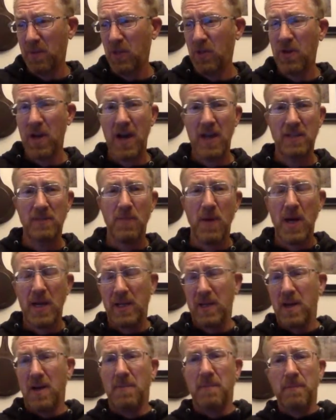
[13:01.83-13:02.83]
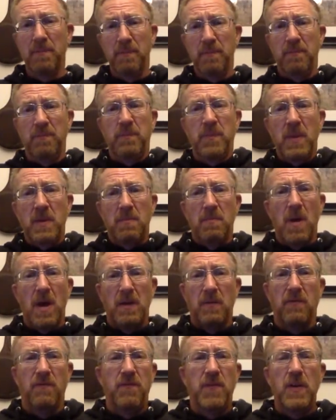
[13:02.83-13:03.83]
of you guys might
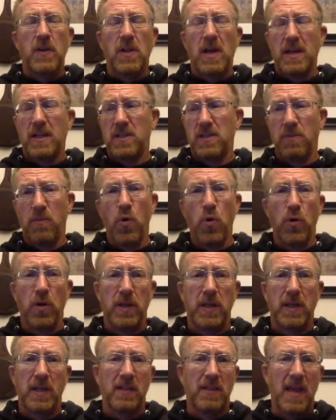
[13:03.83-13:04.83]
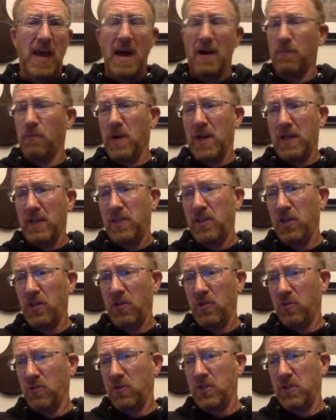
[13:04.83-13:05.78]
might feel like supporting in that way too.